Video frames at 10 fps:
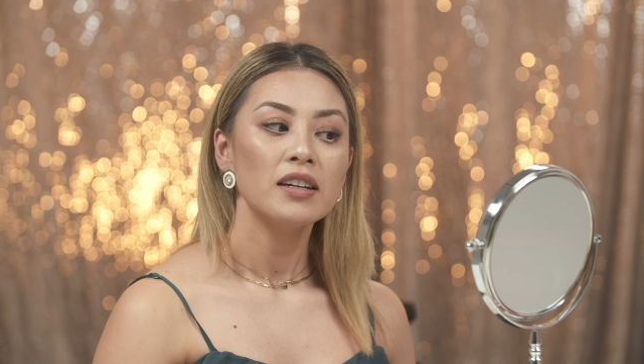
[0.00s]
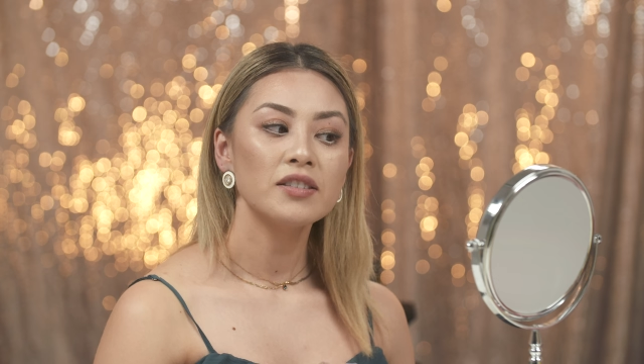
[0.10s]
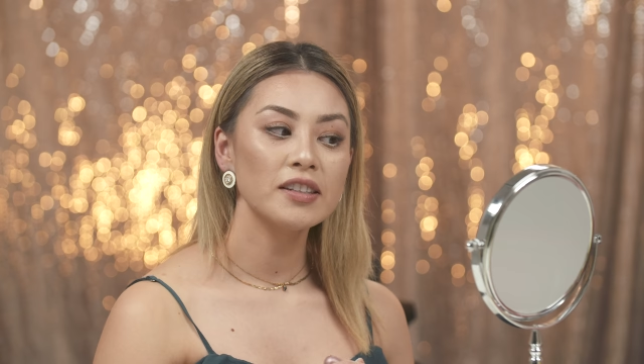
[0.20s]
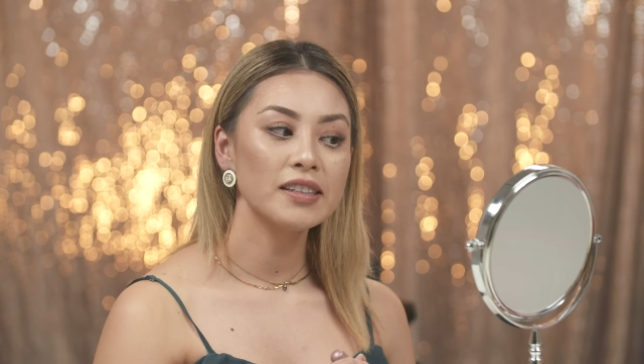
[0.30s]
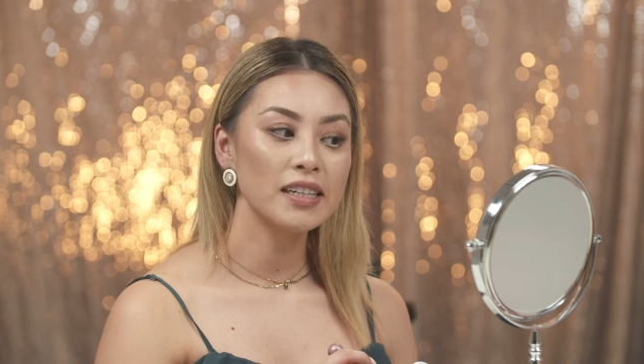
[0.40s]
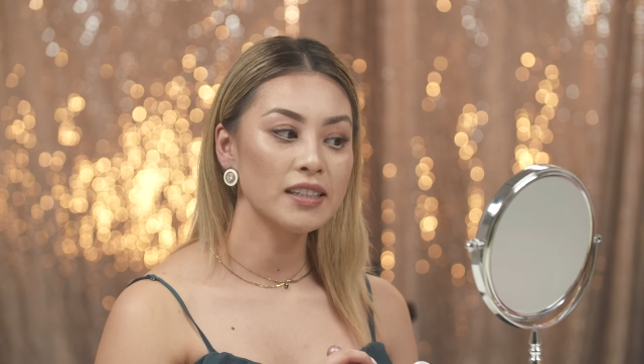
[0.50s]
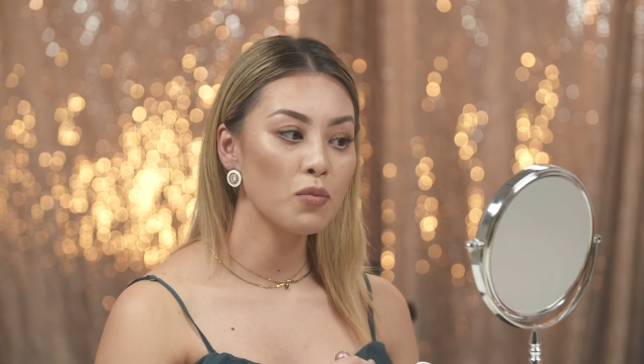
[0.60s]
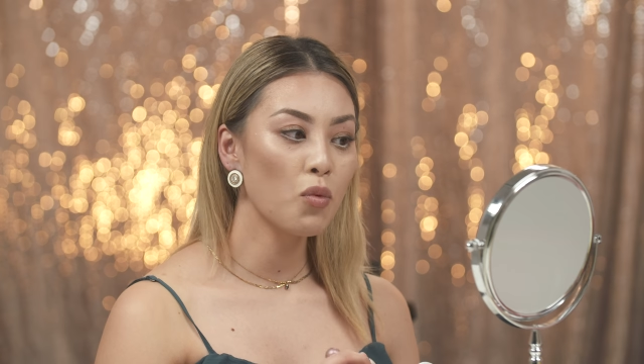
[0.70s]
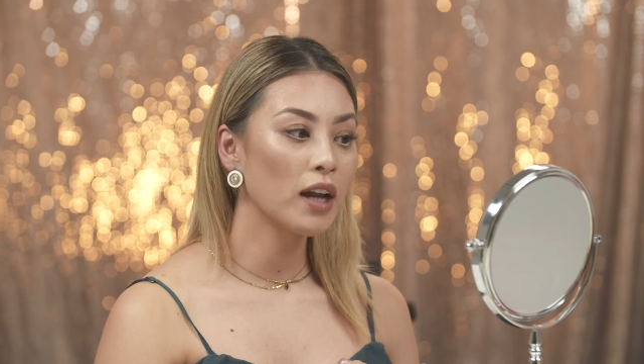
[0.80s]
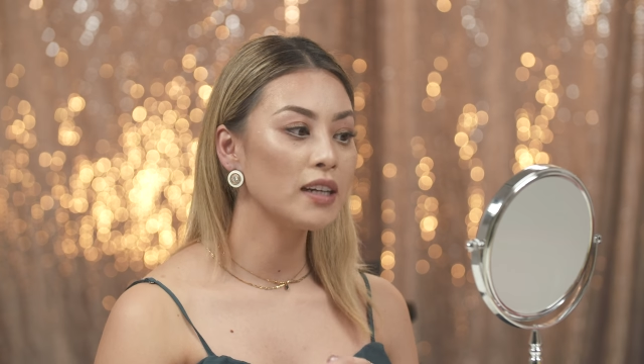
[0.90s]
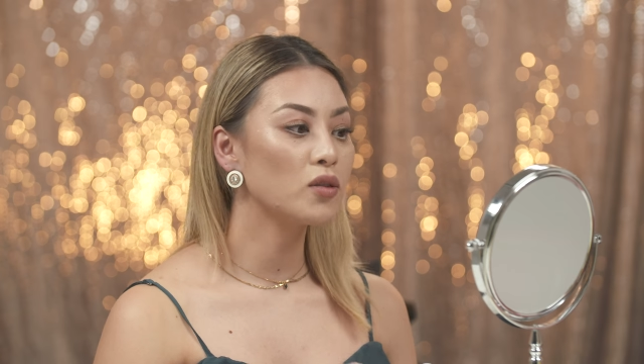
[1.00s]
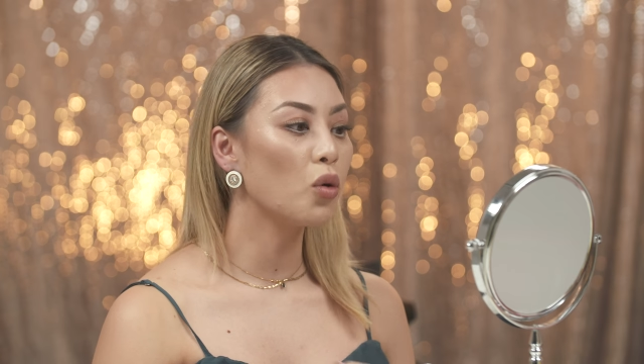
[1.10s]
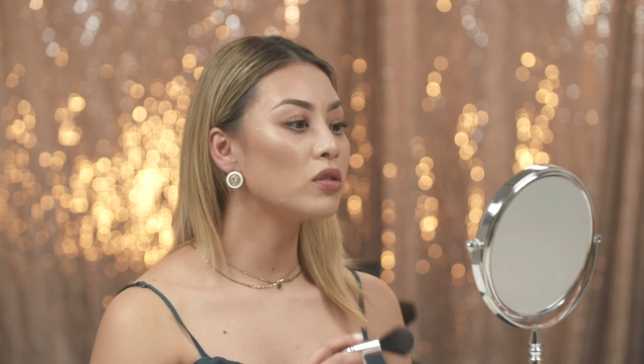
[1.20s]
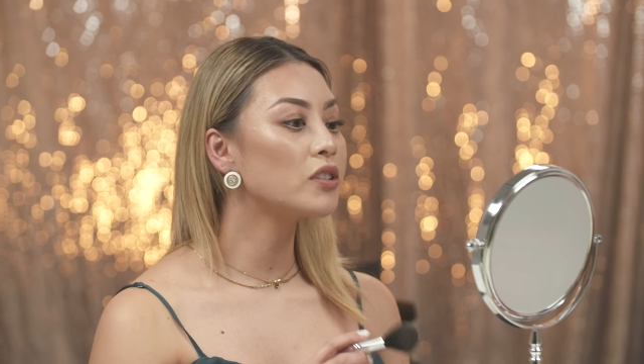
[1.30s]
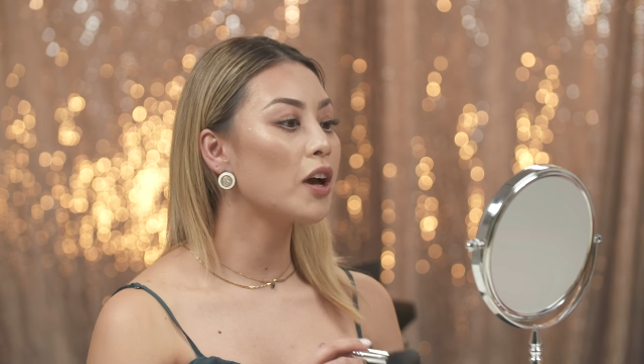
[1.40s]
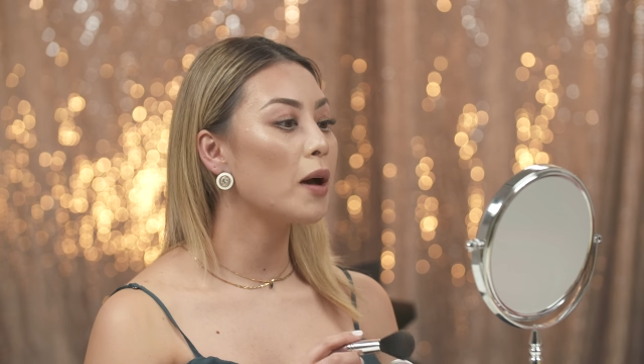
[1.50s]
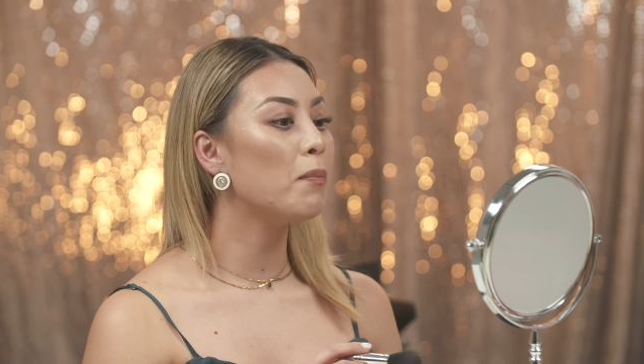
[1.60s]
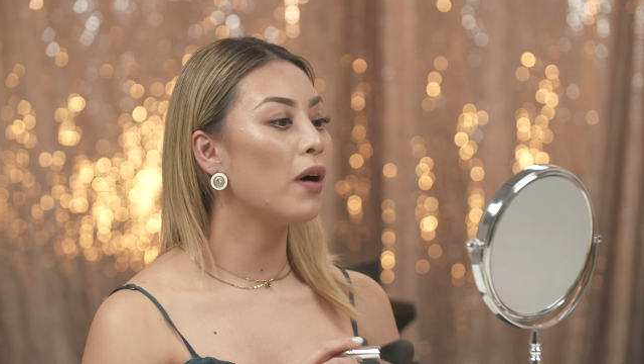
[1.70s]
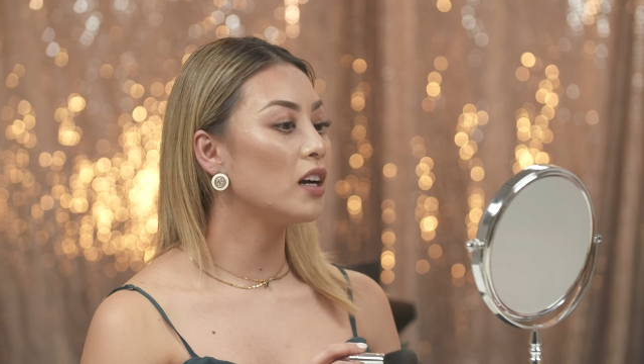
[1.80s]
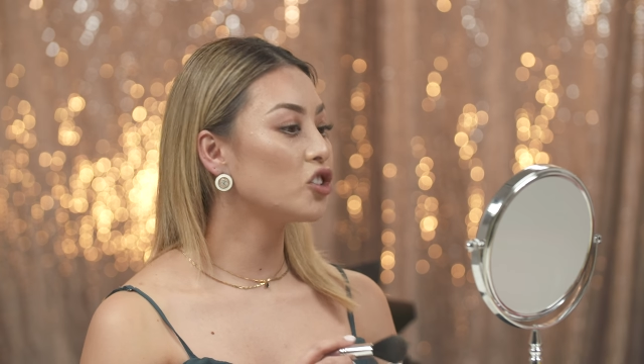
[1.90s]
So 6-in-1 is also a
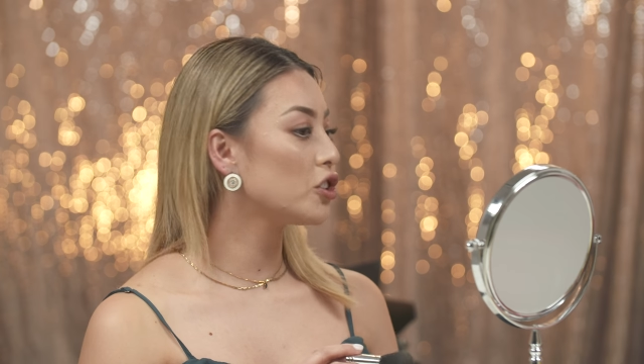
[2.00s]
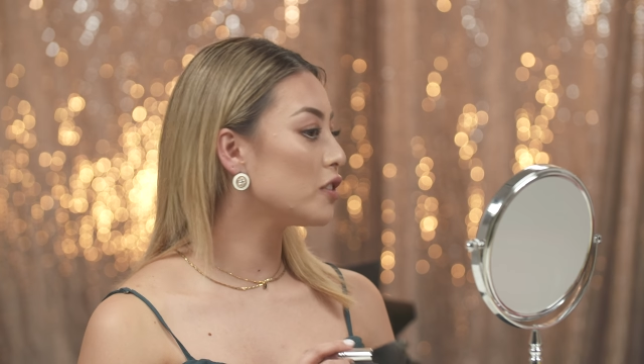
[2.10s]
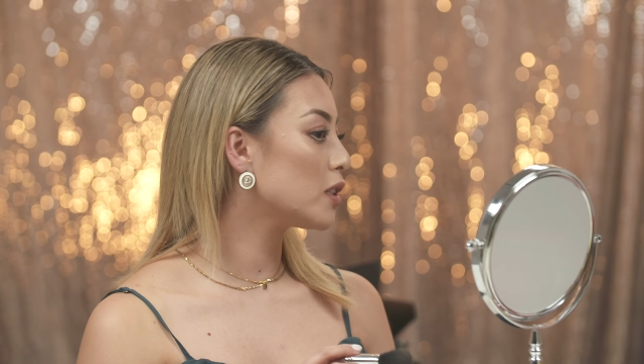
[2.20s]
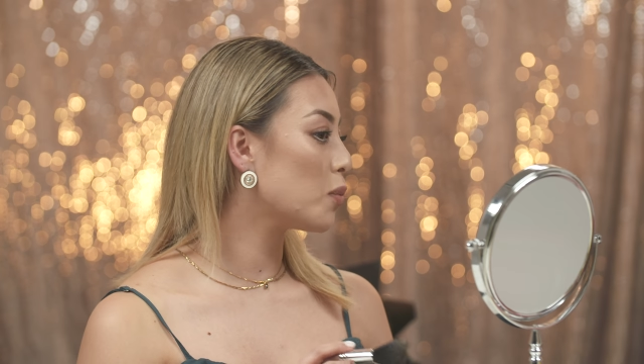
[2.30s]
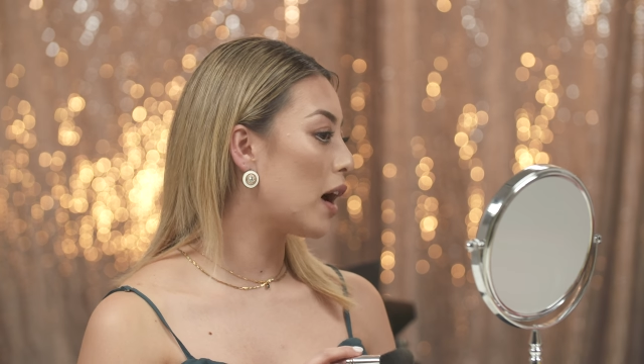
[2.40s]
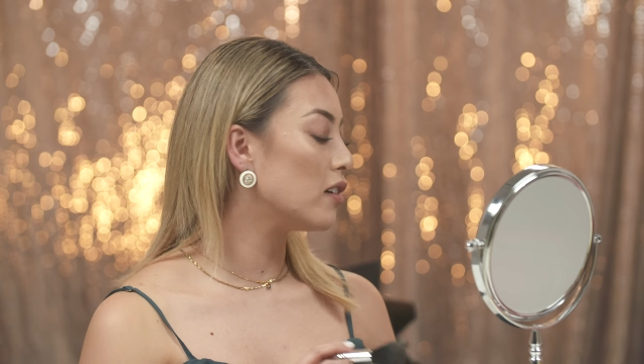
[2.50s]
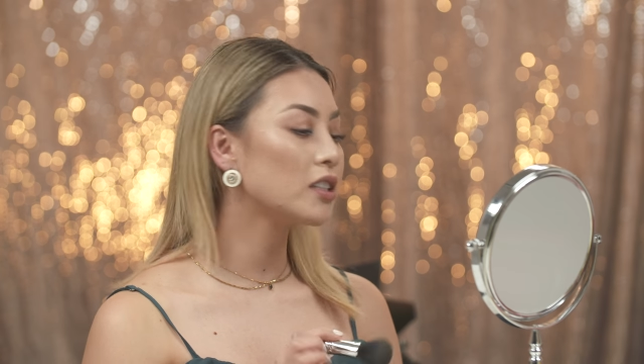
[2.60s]
blusher as well.